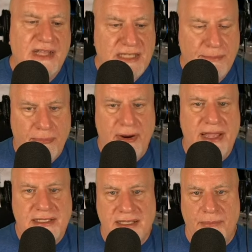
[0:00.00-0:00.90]
a break
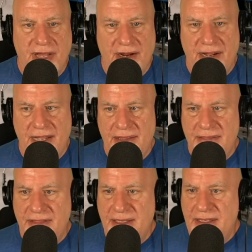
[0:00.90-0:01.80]
somewhere
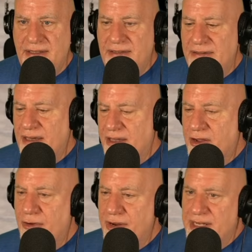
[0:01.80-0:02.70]
and the
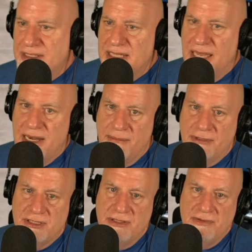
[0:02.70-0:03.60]
current is not able
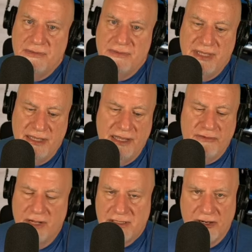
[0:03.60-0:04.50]
to, the
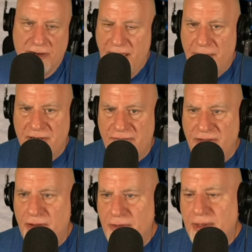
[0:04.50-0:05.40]
electrons aren't able to
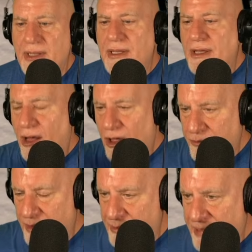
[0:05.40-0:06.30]
flow all the
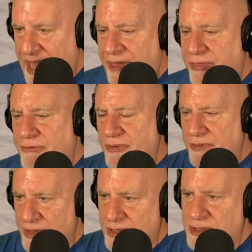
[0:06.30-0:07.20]
way back
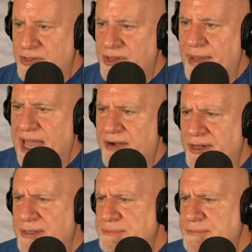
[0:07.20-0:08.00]
through to the battery.